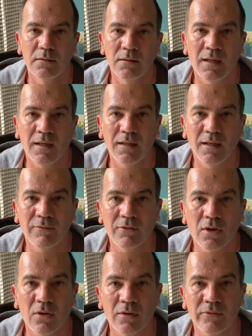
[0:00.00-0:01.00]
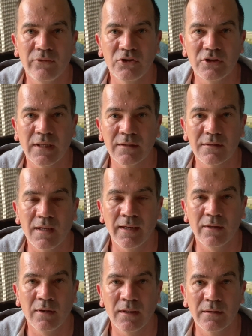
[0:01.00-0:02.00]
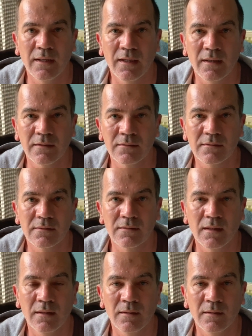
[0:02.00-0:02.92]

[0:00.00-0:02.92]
Now, I've got a lot of fish tanks lying around the house.